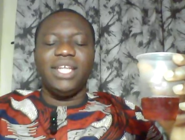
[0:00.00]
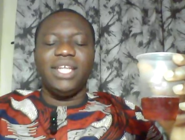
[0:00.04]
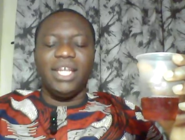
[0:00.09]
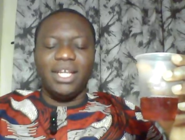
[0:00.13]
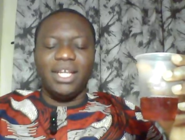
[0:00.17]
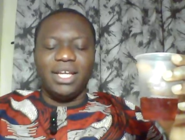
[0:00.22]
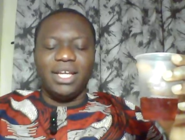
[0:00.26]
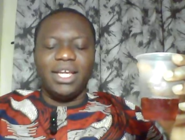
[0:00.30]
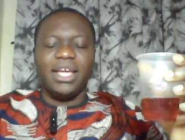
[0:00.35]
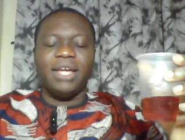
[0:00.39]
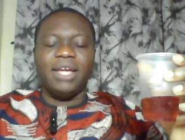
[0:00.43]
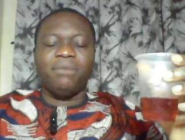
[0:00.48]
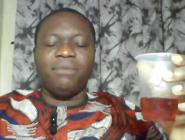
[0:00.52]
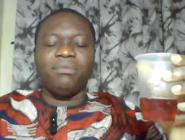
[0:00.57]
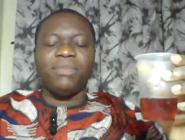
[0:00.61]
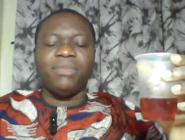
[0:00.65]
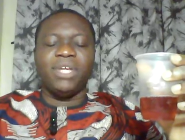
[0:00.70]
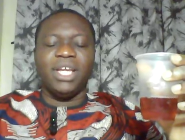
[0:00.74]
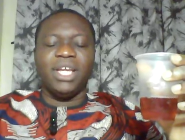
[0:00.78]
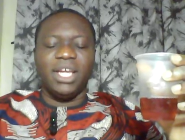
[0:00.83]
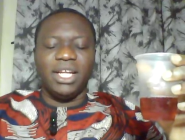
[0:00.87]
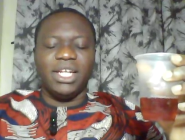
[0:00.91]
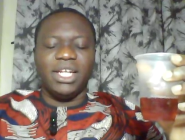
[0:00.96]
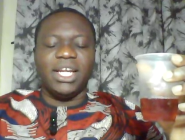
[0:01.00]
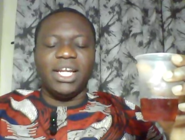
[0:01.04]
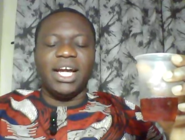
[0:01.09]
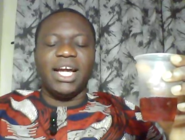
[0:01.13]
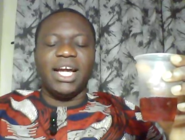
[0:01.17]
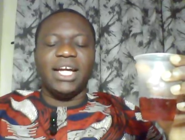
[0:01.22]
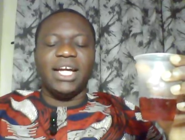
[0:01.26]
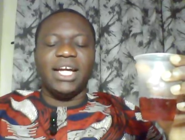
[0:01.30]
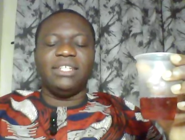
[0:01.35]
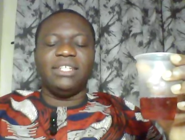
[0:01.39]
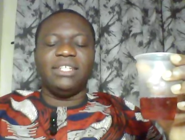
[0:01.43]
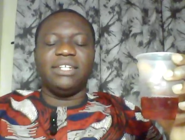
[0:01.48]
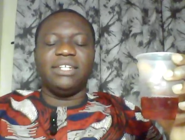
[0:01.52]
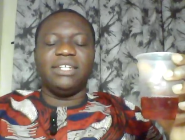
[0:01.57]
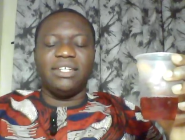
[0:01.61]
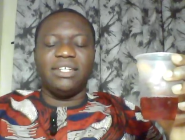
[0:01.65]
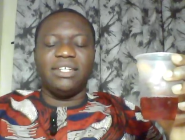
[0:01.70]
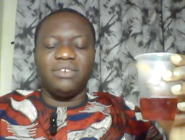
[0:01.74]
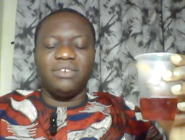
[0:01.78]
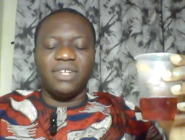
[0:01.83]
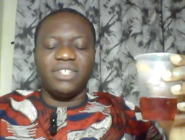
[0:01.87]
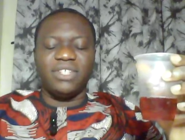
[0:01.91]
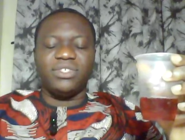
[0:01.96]
he came, he died,
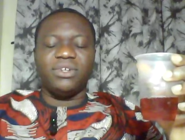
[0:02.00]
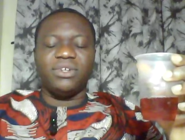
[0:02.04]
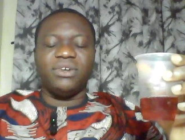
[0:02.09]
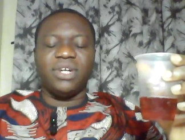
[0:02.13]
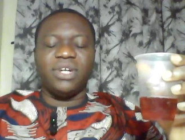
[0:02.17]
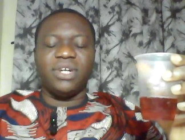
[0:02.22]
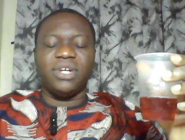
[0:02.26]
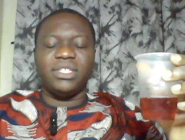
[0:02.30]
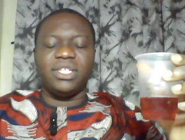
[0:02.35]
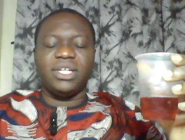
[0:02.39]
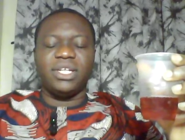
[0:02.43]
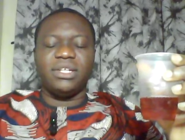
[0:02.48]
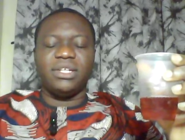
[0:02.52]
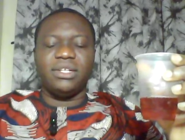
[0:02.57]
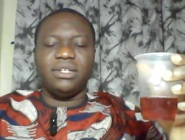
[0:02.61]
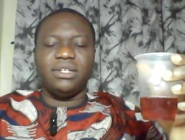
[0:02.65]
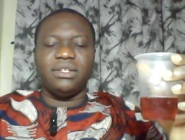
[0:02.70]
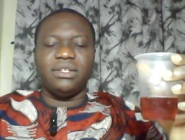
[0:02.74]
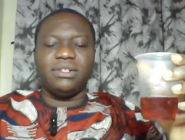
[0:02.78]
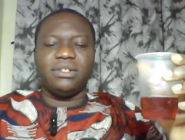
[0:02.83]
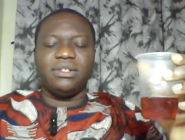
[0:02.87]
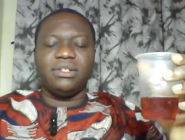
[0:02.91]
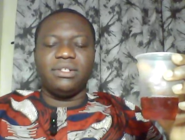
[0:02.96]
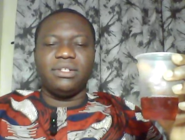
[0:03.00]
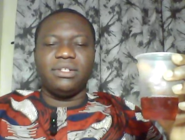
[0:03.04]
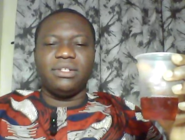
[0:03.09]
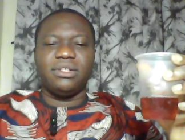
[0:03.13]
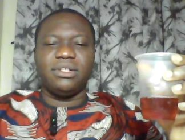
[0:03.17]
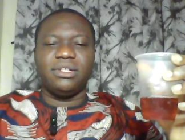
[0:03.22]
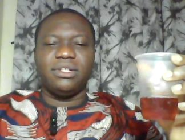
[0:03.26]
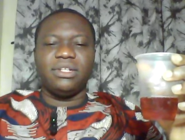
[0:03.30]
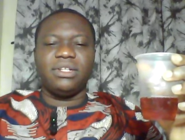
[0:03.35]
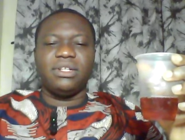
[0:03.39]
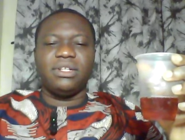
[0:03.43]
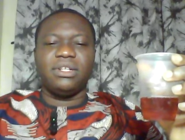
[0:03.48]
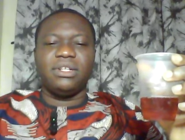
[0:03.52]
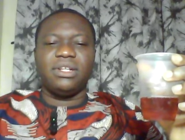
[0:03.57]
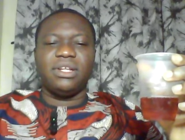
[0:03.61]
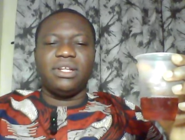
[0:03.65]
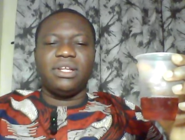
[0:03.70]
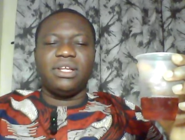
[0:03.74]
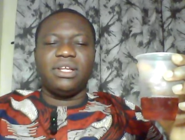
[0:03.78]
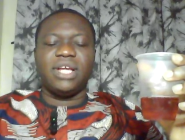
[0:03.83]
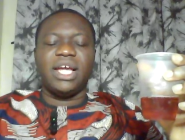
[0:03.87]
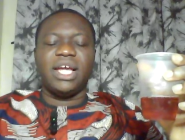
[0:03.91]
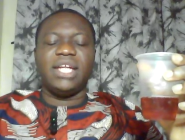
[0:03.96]
resurrected,
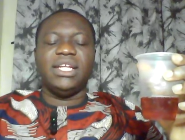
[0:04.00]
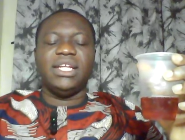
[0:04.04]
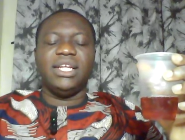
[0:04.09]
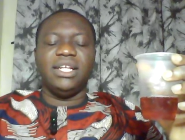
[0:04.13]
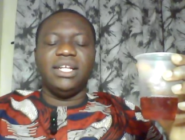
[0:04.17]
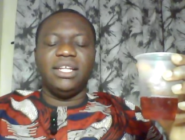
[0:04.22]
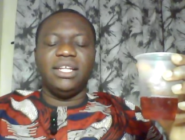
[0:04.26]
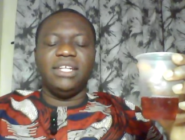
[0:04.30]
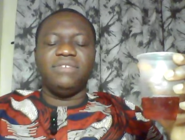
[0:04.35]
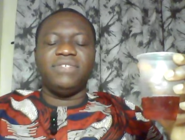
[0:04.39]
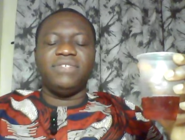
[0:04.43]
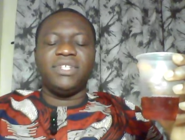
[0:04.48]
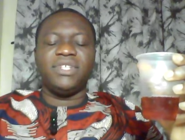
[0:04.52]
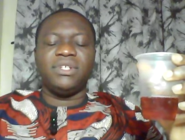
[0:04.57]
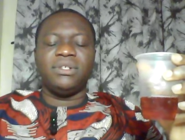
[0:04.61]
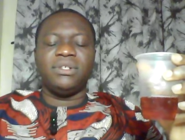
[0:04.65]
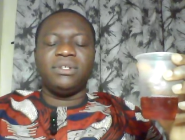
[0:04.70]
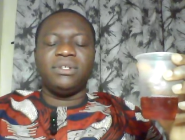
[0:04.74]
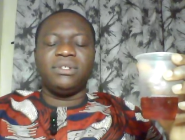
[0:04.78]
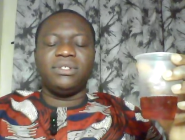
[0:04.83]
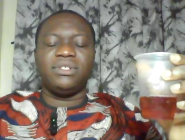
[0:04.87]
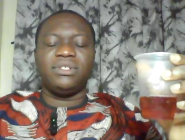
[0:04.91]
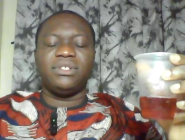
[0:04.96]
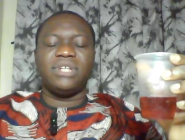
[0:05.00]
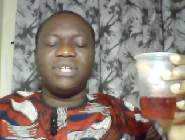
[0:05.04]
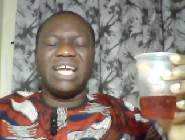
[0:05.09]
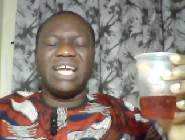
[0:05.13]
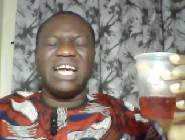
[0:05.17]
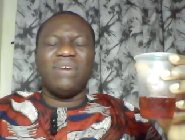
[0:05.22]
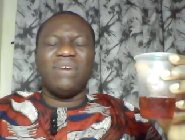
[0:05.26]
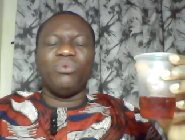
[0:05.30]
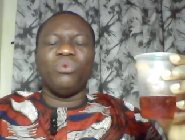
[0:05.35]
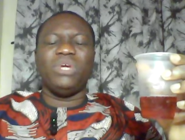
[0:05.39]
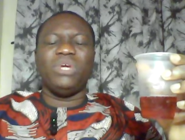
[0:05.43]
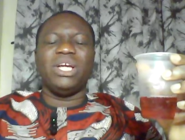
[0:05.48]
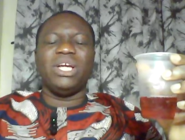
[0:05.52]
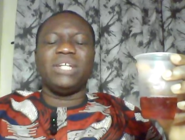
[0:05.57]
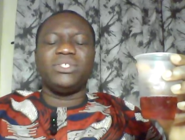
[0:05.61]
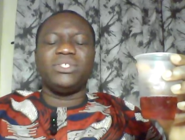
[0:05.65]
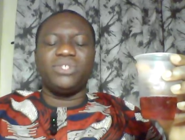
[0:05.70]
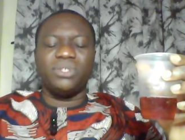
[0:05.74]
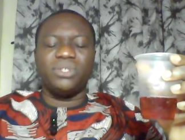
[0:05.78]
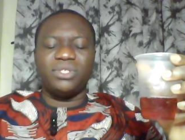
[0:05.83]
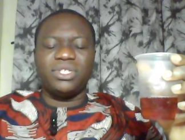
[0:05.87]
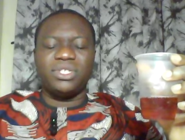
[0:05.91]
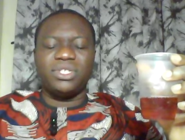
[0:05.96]
and he lives in us, and we are
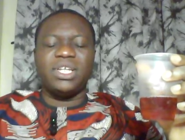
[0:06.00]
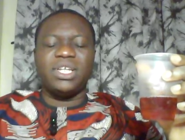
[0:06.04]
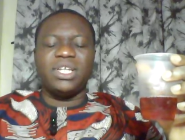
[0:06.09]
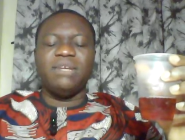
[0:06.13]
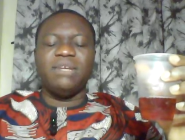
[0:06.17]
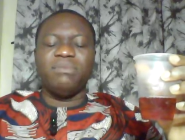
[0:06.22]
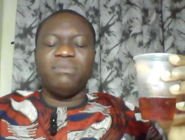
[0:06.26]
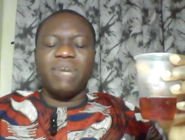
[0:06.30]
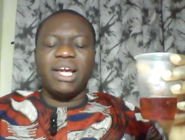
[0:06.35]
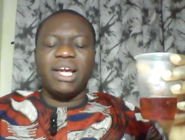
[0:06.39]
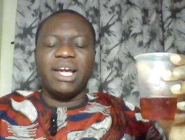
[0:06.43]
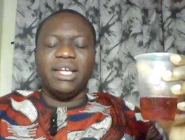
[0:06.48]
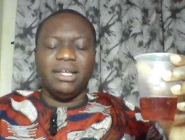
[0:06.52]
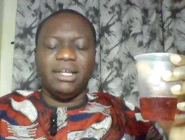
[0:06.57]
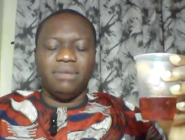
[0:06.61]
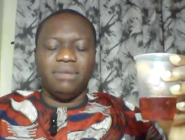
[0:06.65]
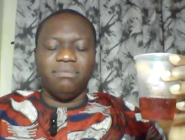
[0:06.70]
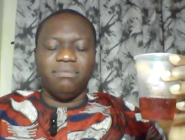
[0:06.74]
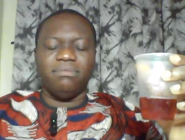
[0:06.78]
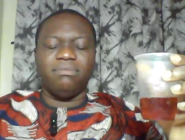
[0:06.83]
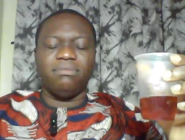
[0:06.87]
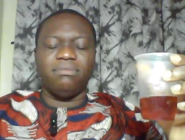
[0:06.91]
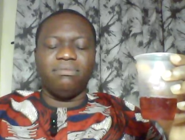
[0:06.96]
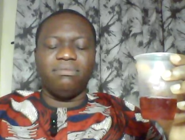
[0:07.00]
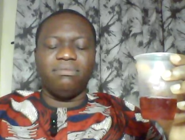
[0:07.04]
sustained by him.